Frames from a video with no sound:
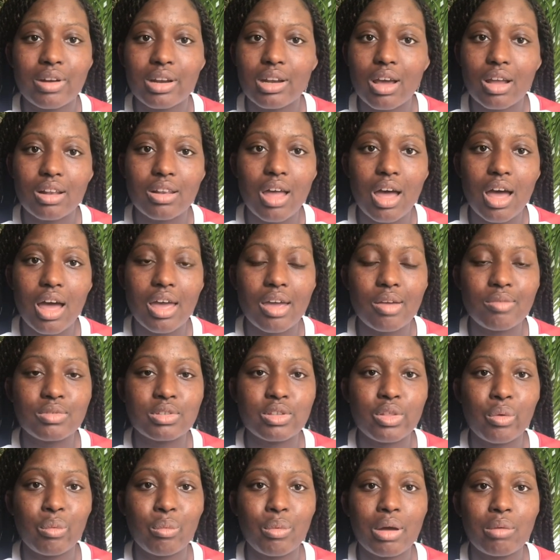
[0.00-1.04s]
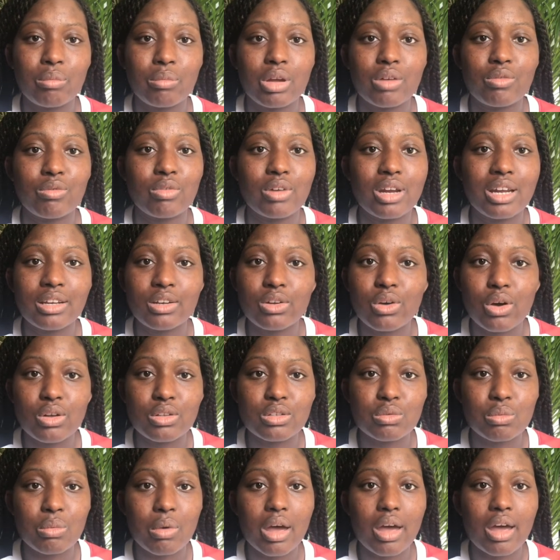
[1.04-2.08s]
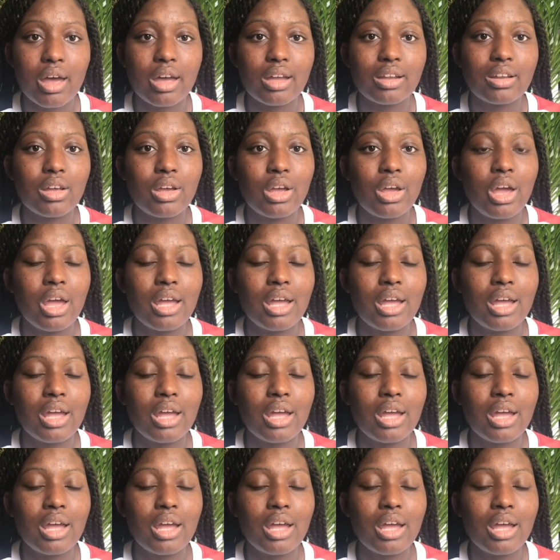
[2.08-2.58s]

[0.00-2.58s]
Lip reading: in our lives, that when we read God's Word